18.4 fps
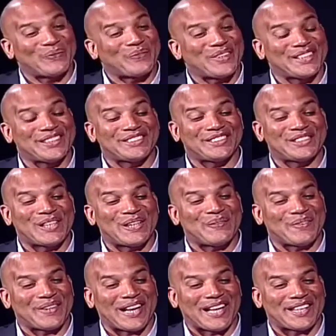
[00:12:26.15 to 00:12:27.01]
of the fun
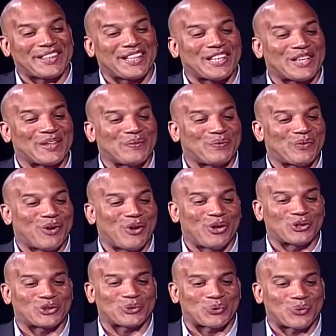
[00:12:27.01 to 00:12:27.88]
stuff, and I think it
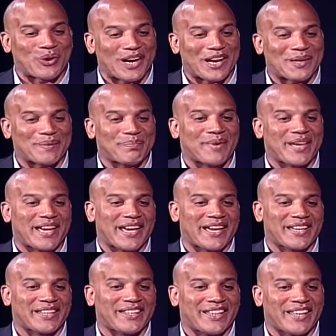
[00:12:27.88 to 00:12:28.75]
falls right
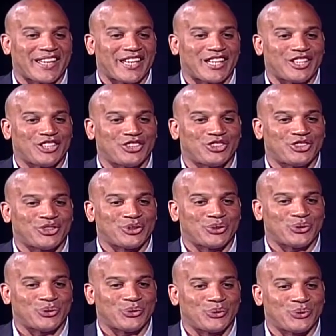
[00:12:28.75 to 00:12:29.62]
back
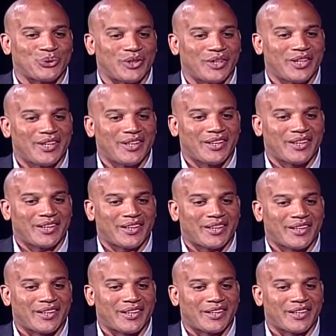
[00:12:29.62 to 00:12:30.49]
into
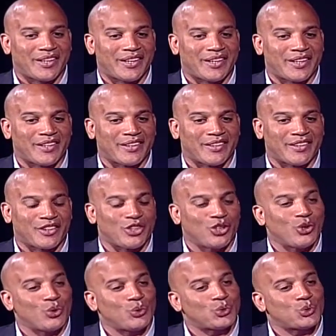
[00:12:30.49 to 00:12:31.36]

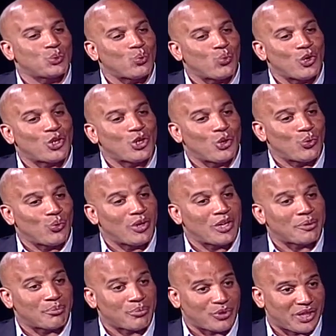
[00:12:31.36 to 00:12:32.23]
those
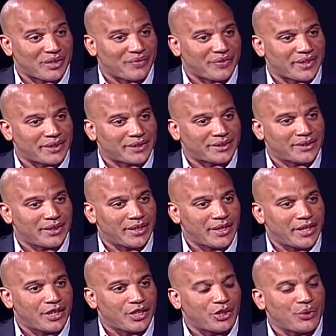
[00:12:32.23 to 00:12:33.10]
101 briefings.
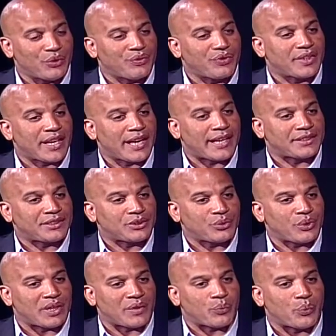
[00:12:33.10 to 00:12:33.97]
You've got
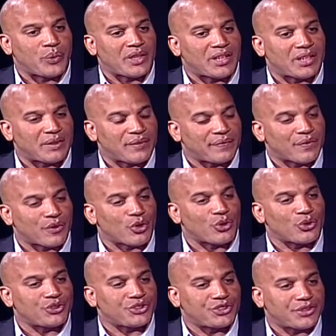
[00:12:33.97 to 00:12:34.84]
to, if we can
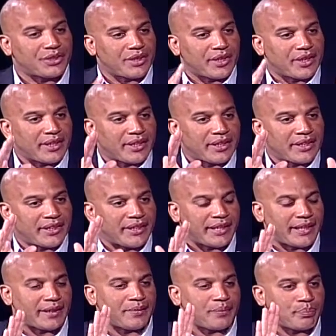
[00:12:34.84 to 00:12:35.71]
first
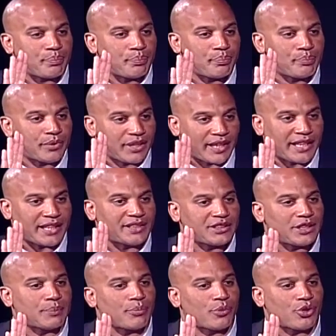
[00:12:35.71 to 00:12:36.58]
get
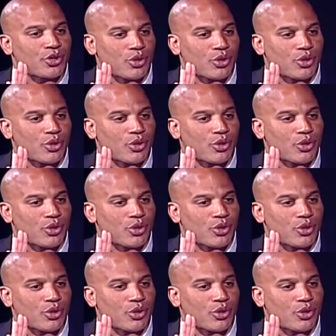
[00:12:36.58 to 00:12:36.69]
placed up